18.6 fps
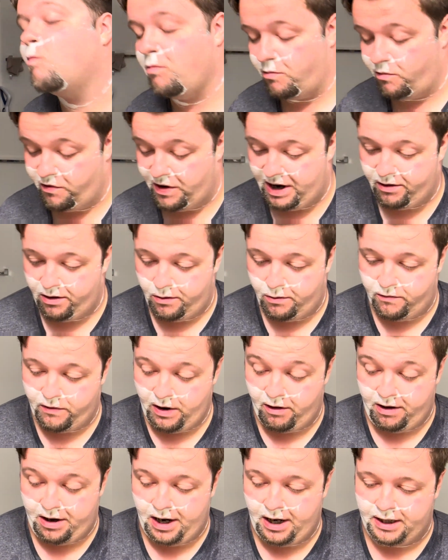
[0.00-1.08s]
Very,
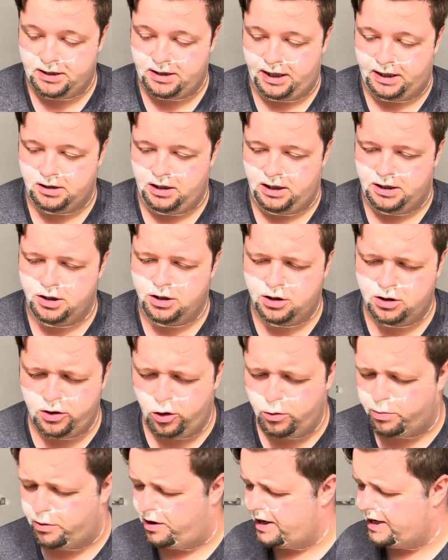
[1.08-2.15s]
very nice actually,
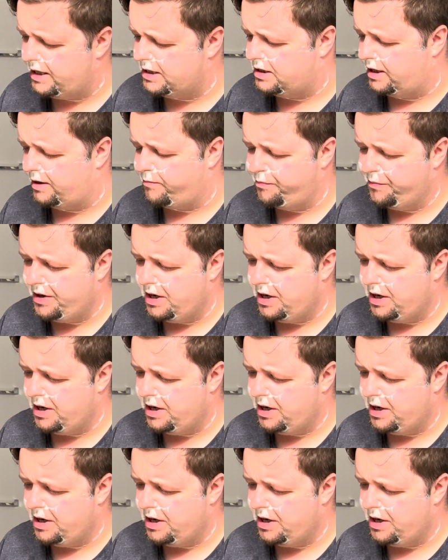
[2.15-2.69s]
super easy.